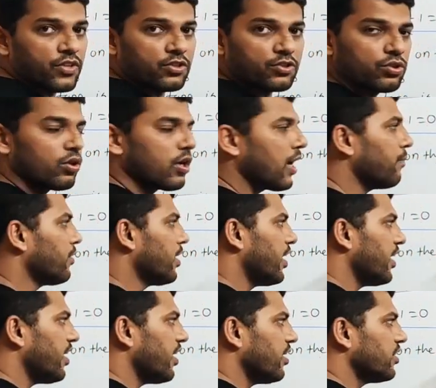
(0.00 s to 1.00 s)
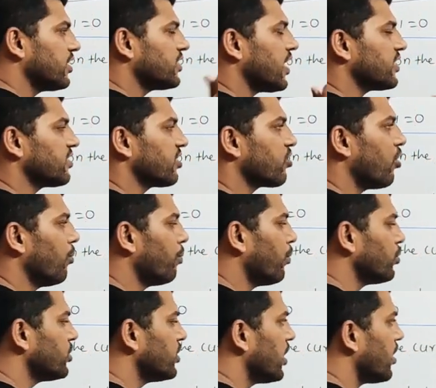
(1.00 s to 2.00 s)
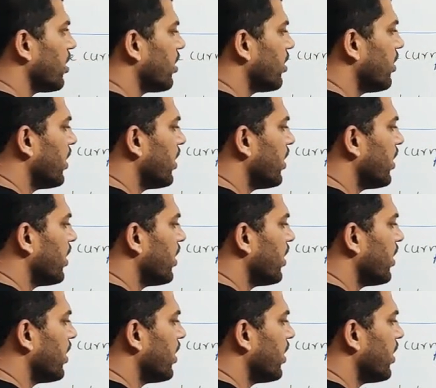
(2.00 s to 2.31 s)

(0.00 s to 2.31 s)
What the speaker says: So I am treating this as a composite.